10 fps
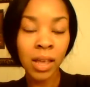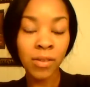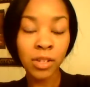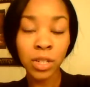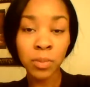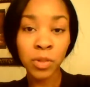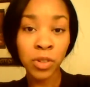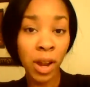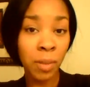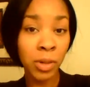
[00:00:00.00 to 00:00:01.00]
If you're just
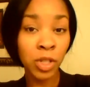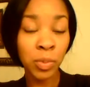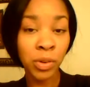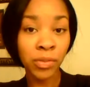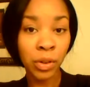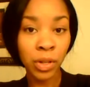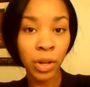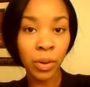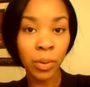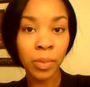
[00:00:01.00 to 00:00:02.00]
trying to build your
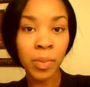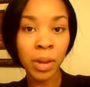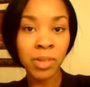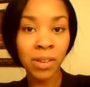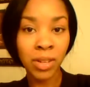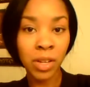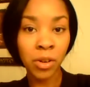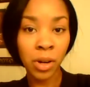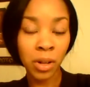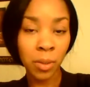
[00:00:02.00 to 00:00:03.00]
portfolio, definitely
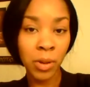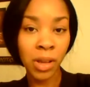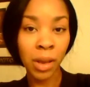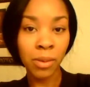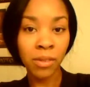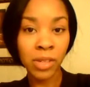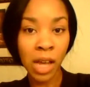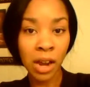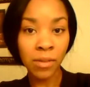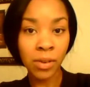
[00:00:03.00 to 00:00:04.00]
you're going to communicate with the
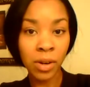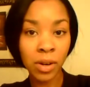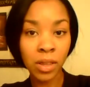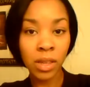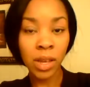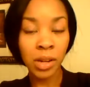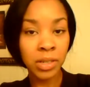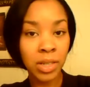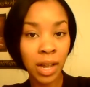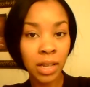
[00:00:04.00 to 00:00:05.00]
photographer, the
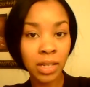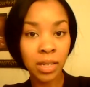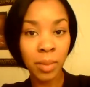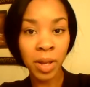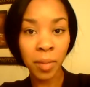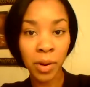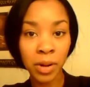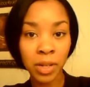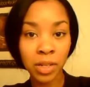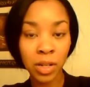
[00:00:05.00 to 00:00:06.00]
hairstylist, the makeup
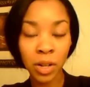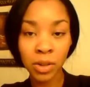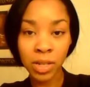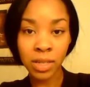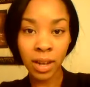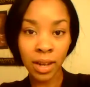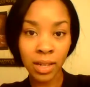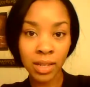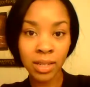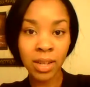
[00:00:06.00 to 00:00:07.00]
artist, the clothing
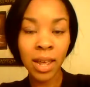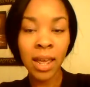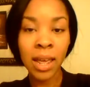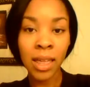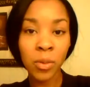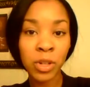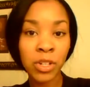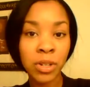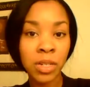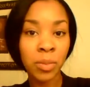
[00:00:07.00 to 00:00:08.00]
stylist, and then
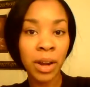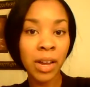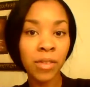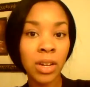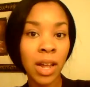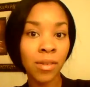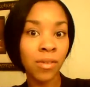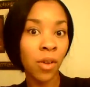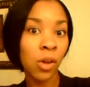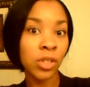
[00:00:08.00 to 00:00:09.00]
what you need to bring. If you need to have
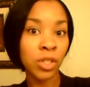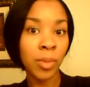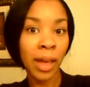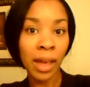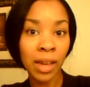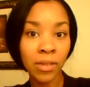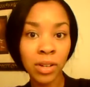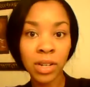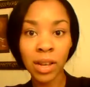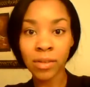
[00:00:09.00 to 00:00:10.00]
a fall shoe bag, if
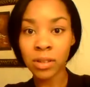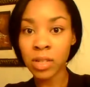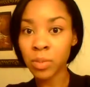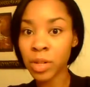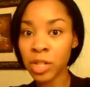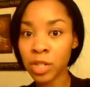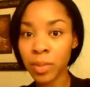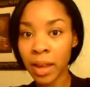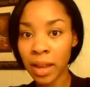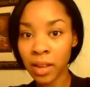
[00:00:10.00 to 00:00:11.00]
you need to have a spring shoe
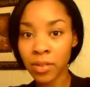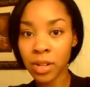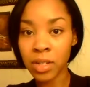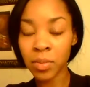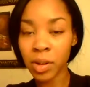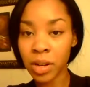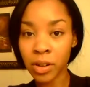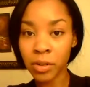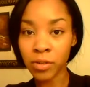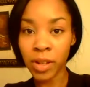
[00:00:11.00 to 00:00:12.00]
bag, if you need to bring
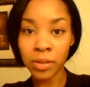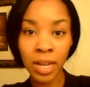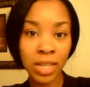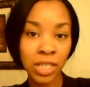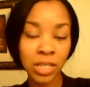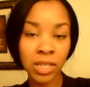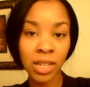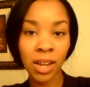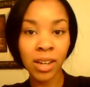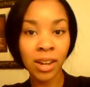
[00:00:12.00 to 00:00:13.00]
your own
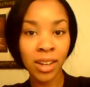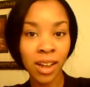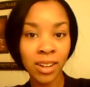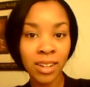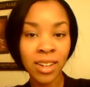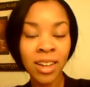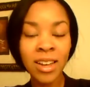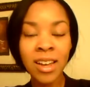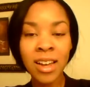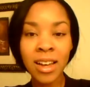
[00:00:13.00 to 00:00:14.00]
foundation, yada yada
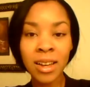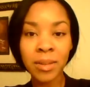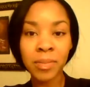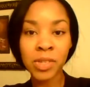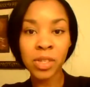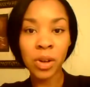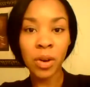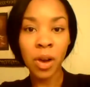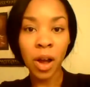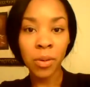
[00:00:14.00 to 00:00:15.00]
yada.
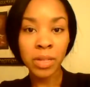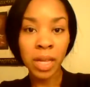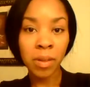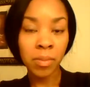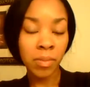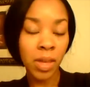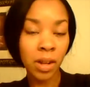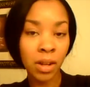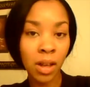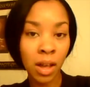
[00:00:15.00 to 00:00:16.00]
So always keep
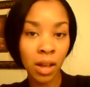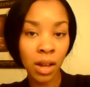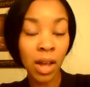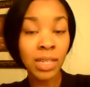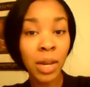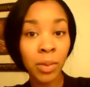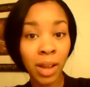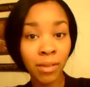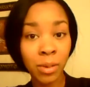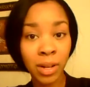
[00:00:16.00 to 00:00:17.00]
in contact
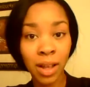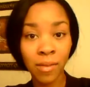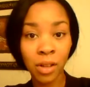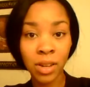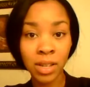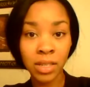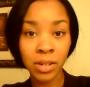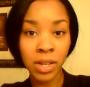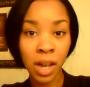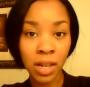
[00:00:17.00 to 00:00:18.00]
with everyone and have all the
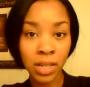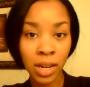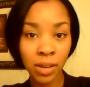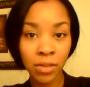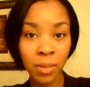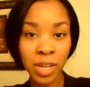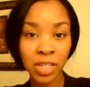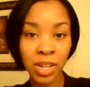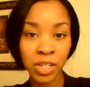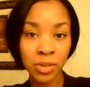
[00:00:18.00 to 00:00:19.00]
necessary contact
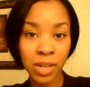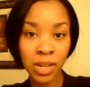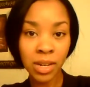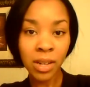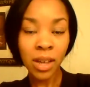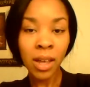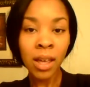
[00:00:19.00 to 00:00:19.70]
information that you need.